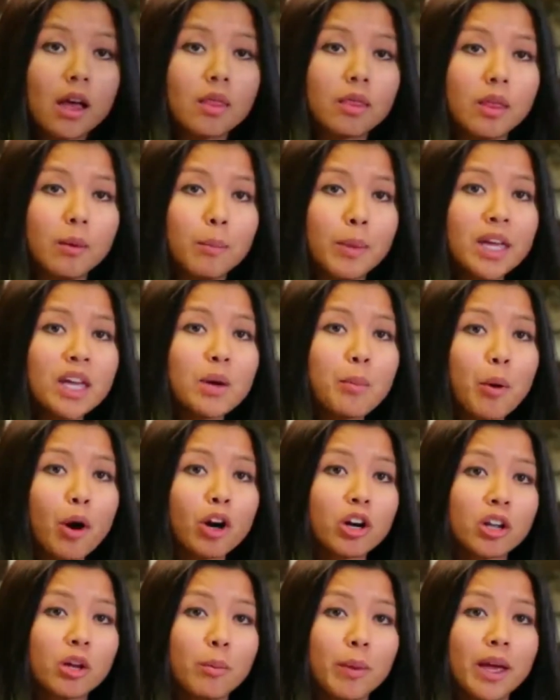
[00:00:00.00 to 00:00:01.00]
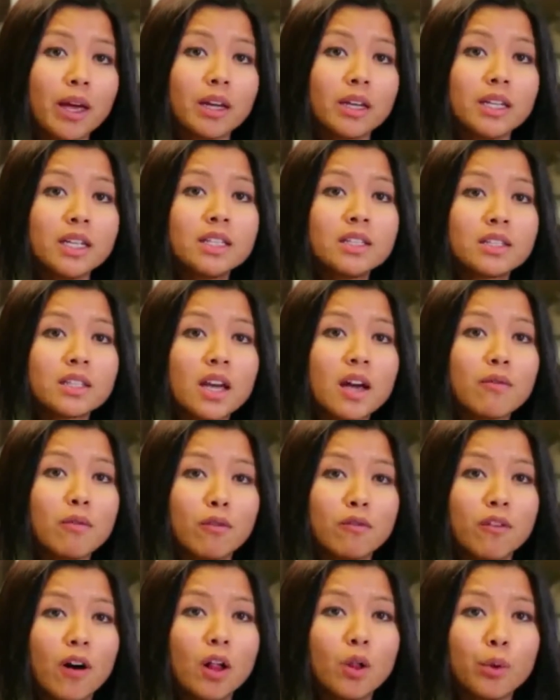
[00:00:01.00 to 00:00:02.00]
The makepart command needs to have the
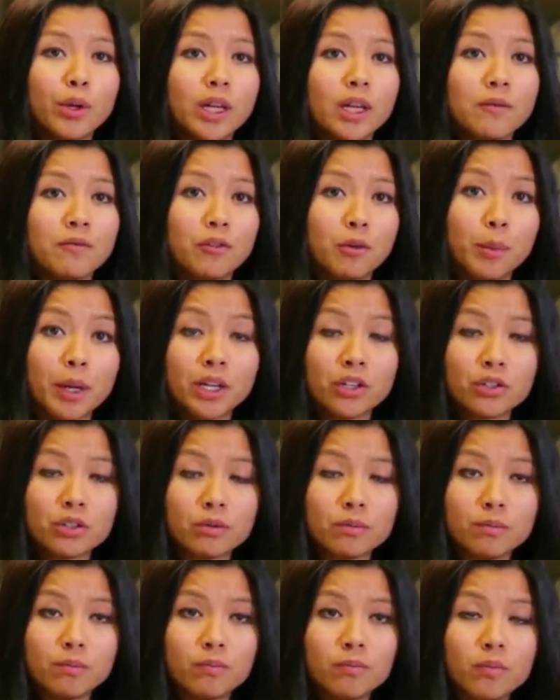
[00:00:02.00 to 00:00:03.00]
following information: